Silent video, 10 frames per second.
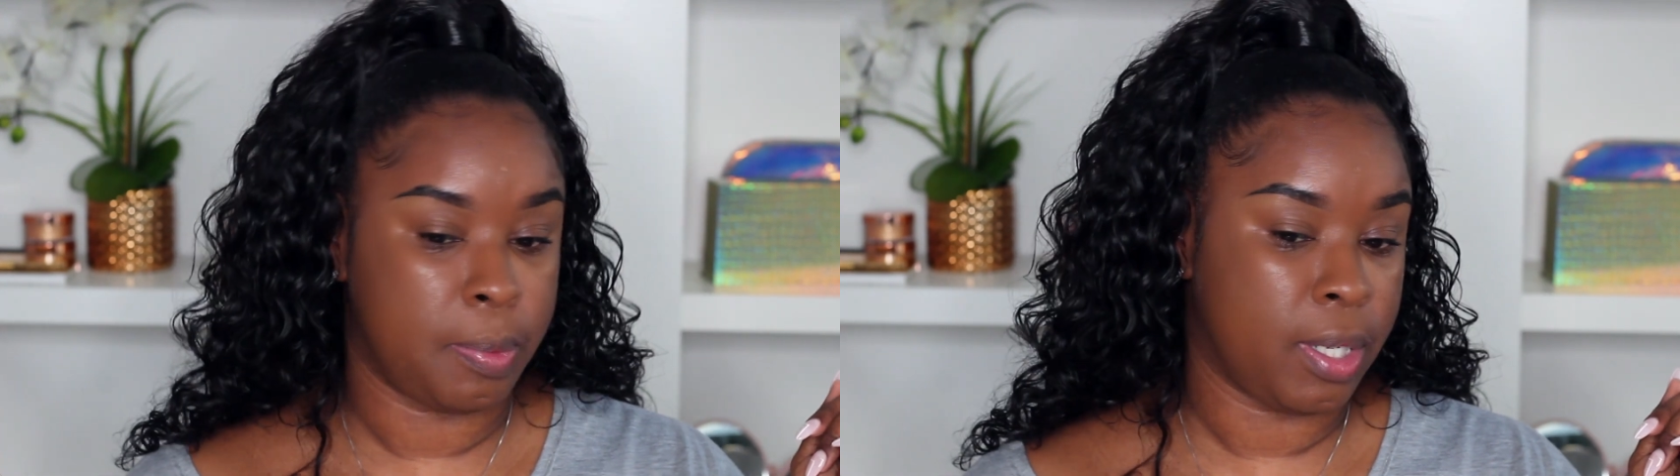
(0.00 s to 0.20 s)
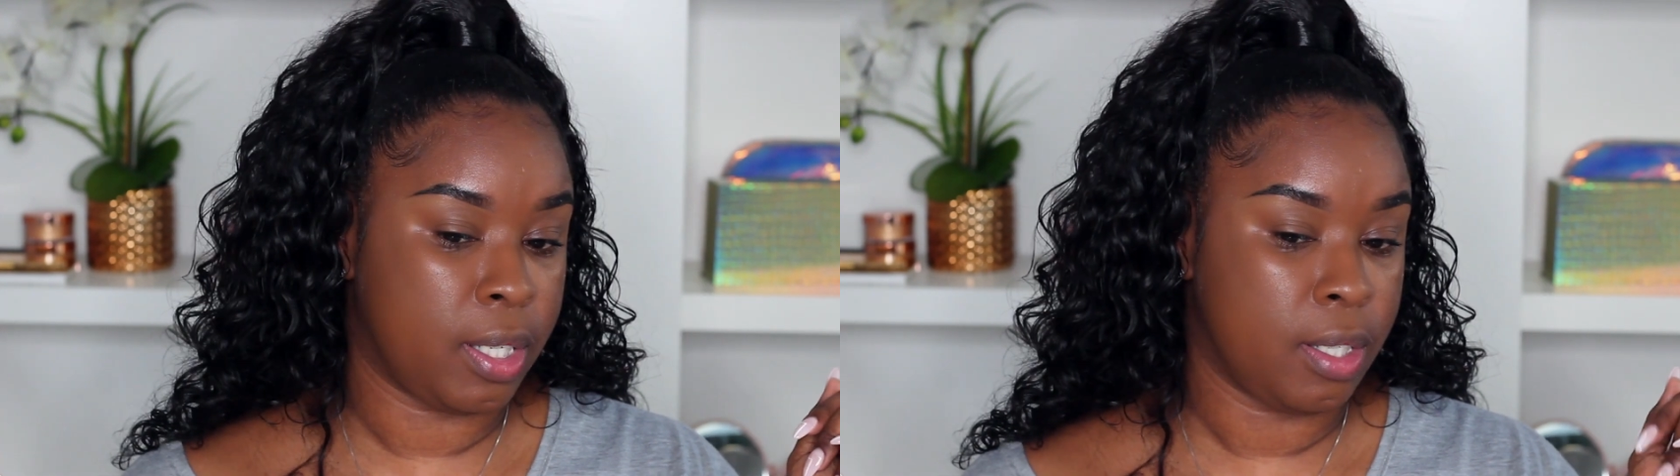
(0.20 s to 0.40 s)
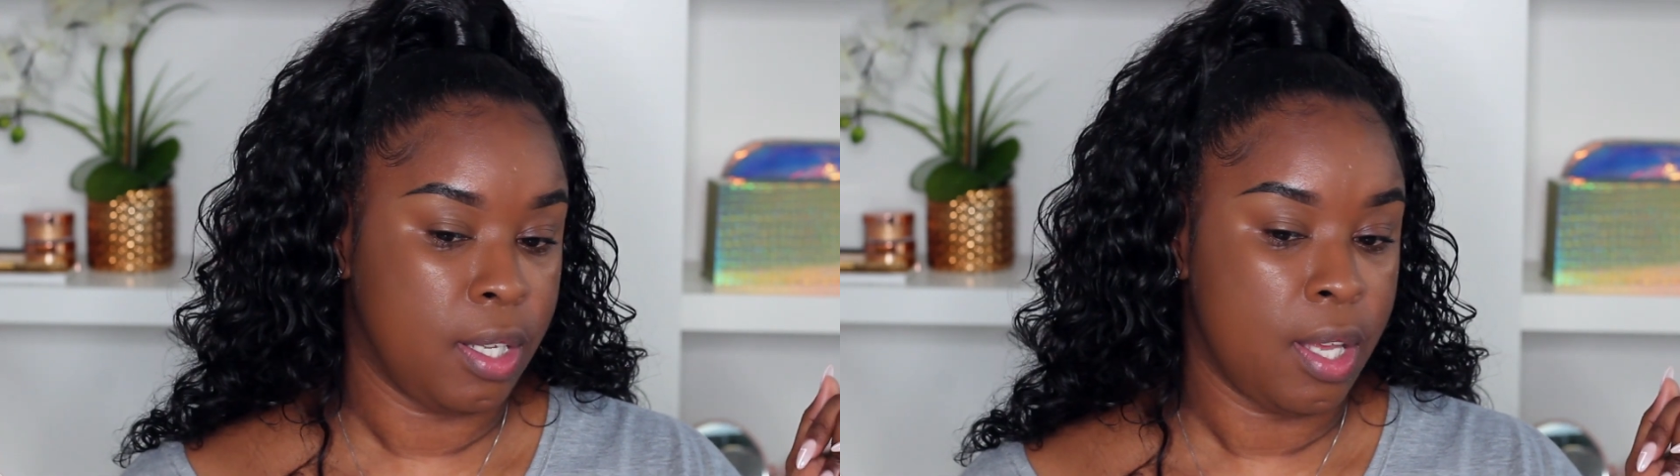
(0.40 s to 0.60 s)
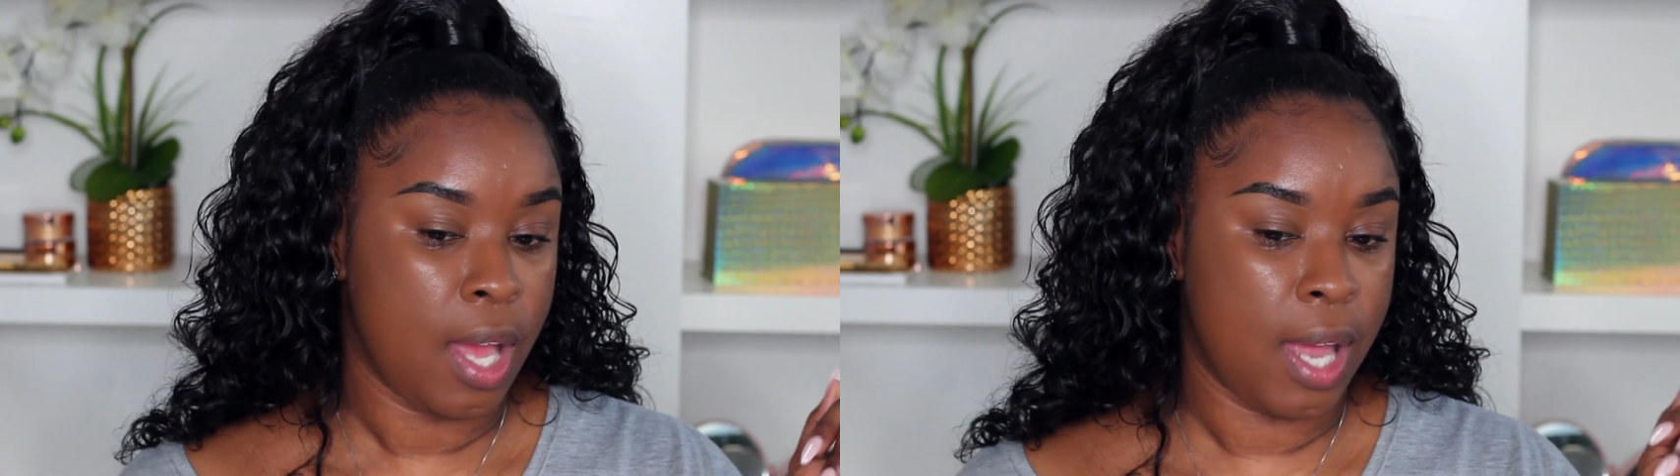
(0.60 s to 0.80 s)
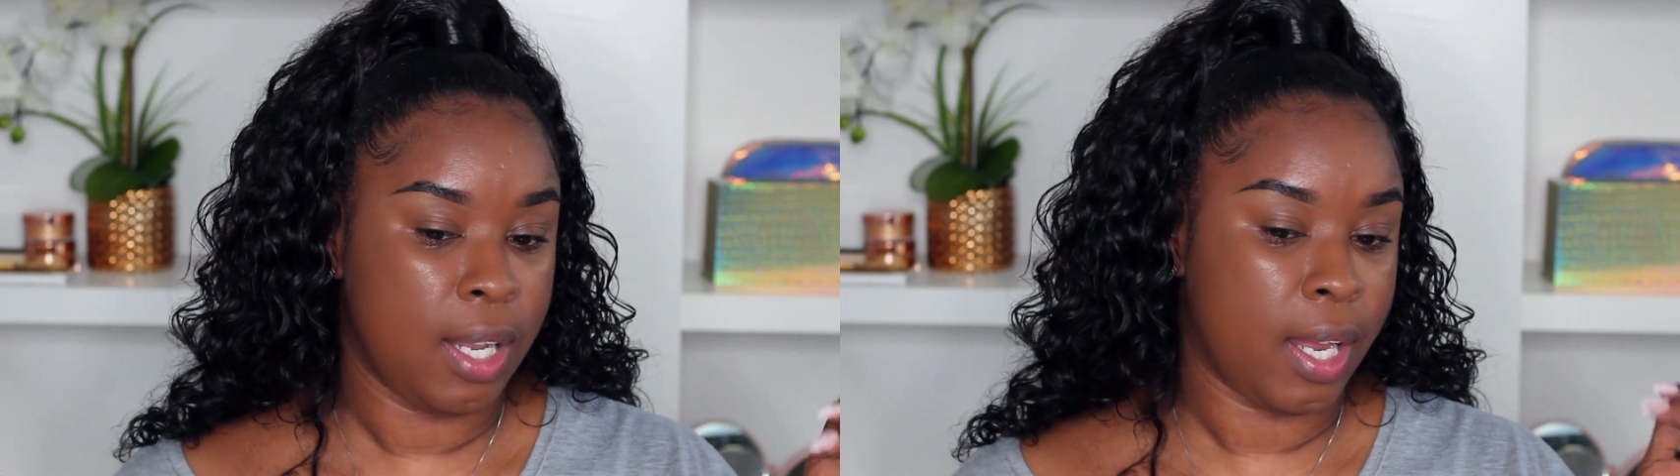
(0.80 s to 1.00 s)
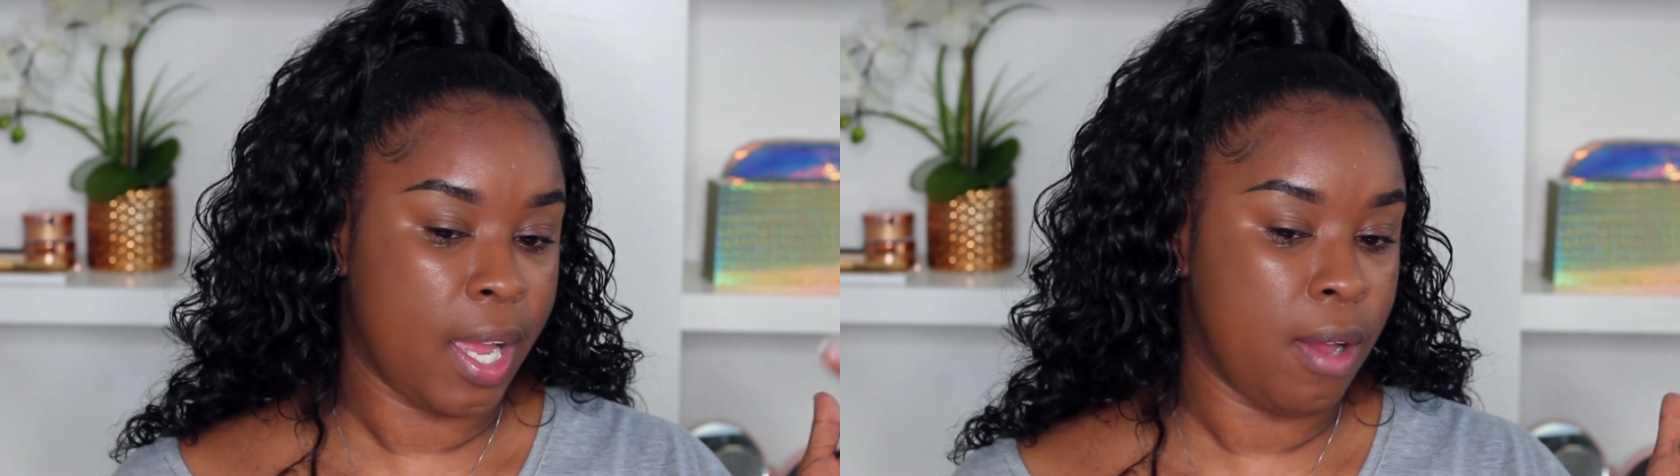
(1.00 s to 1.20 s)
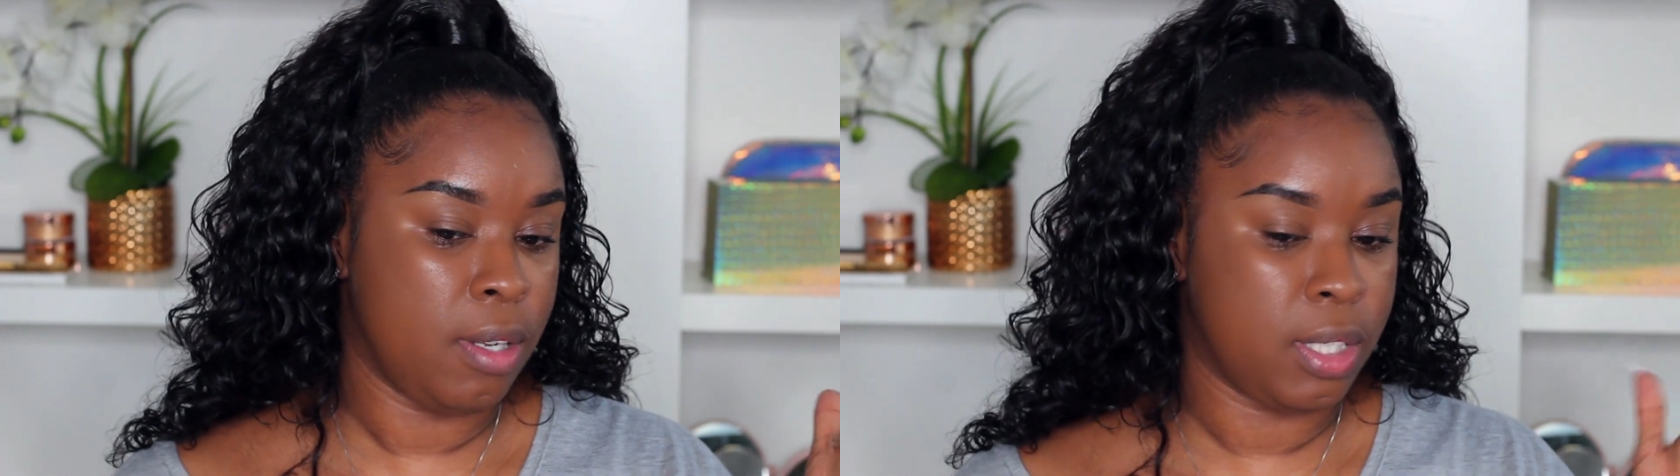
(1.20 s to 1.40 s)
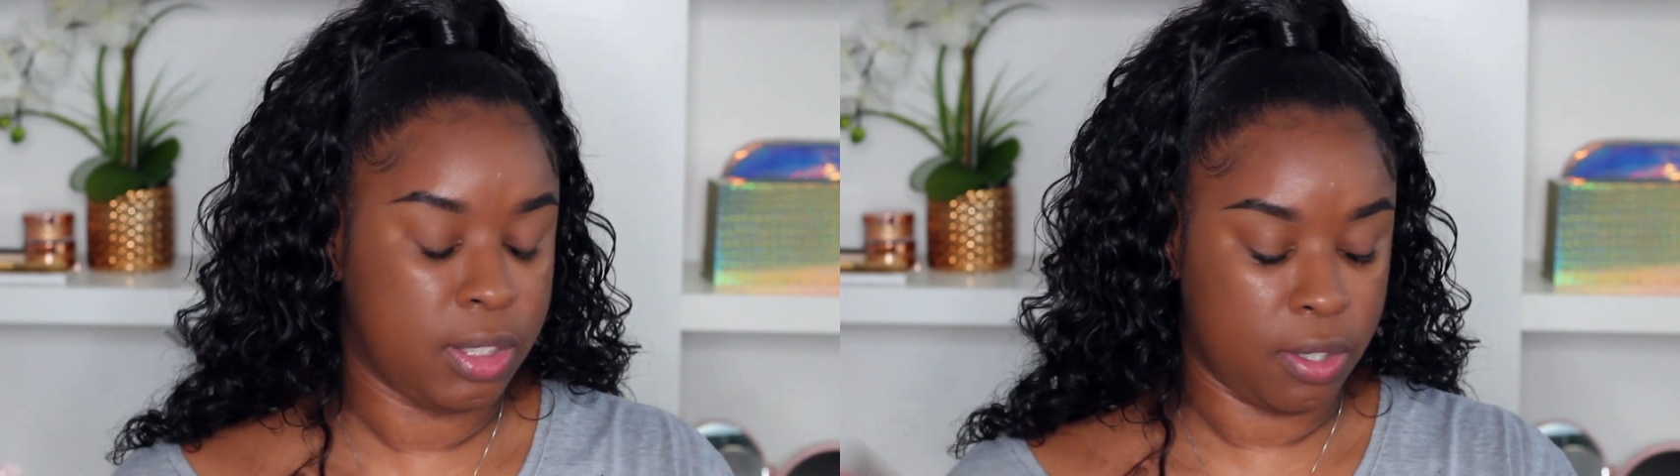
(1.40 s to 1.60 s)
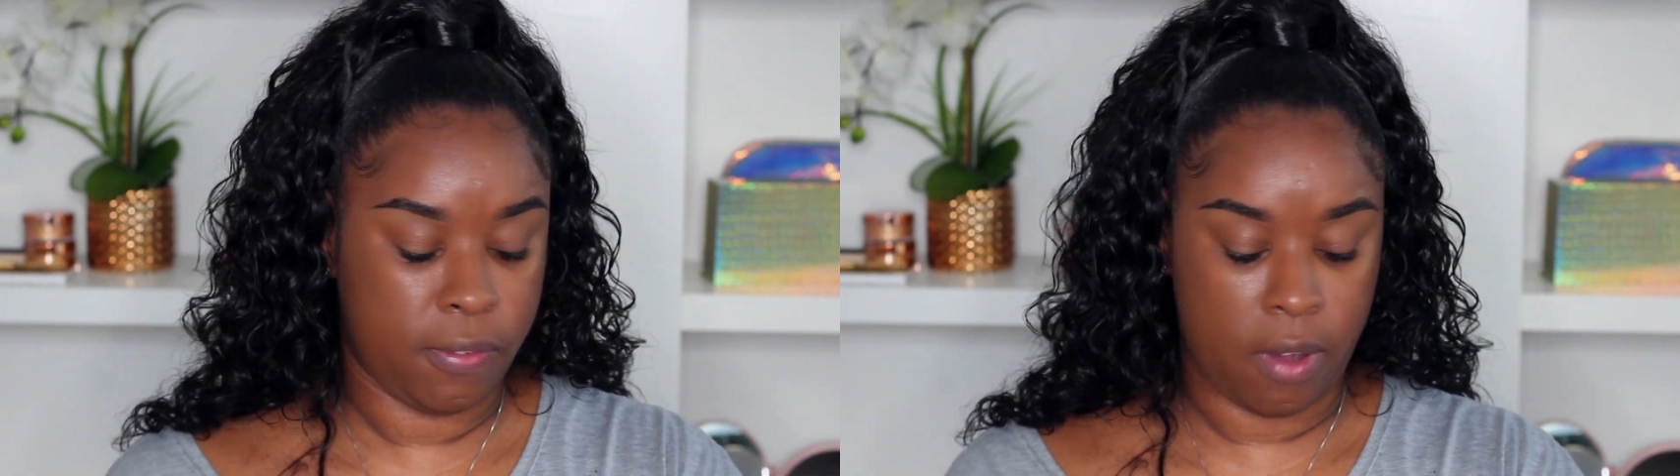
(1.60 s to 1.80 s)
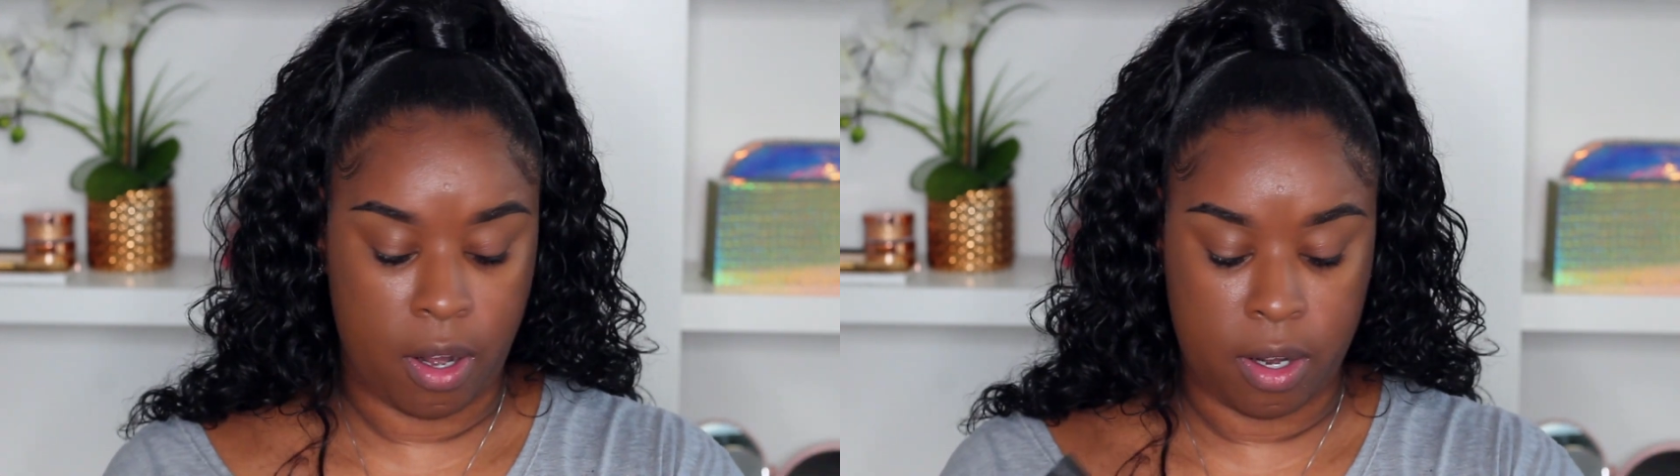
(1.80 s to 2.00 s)
But I like how it looks so
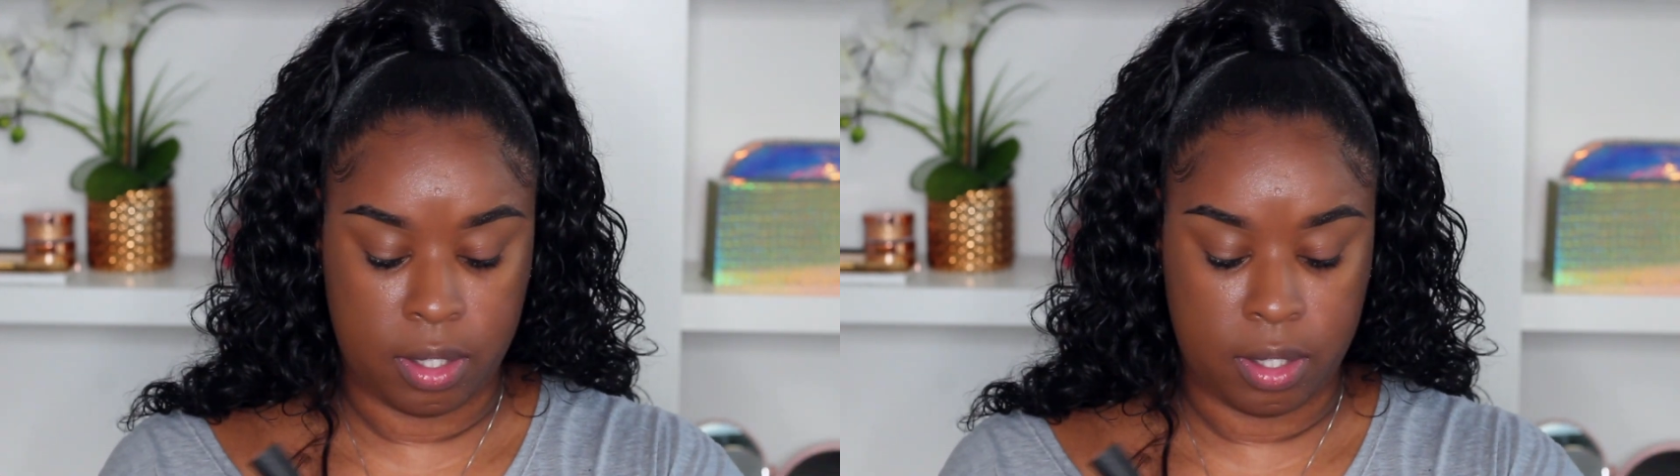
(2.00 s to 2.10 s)
far.